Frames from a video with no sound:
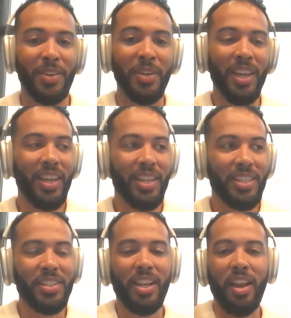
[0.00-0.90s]
So
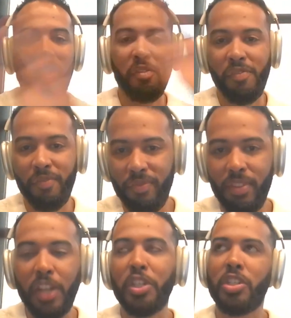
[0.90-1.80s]
there's a lot of
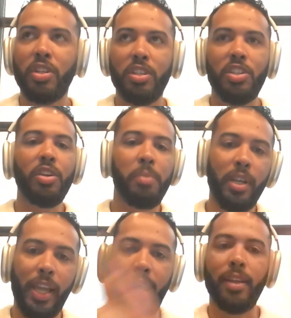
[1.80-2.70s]
not just concern,
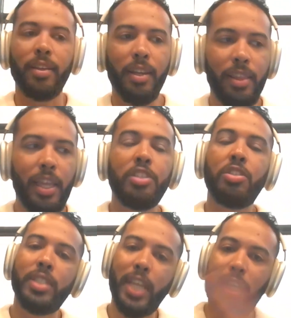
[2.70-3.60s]
but like
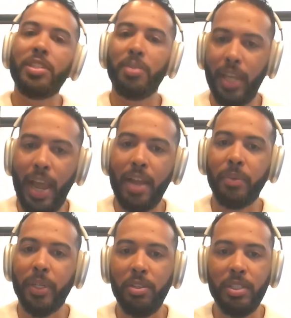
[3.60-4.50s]
things to take into
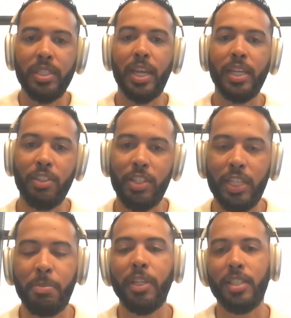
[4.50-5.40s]
account when you design those
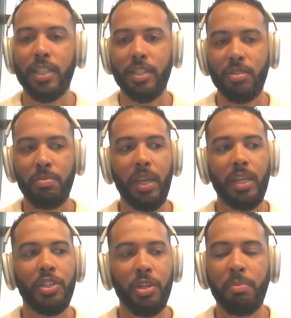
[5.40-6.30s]
experiences to
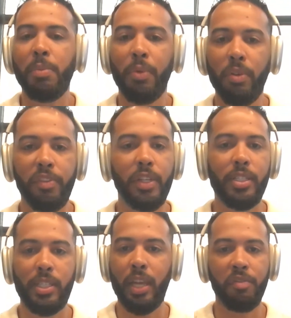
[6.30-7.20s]
make sure people
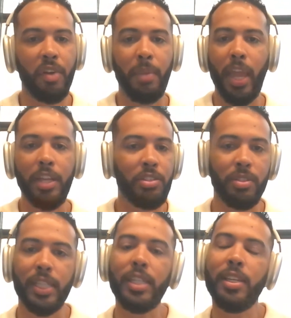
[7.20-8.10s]
feel safe from A
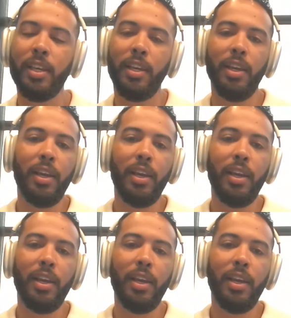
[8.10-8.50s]
to Z.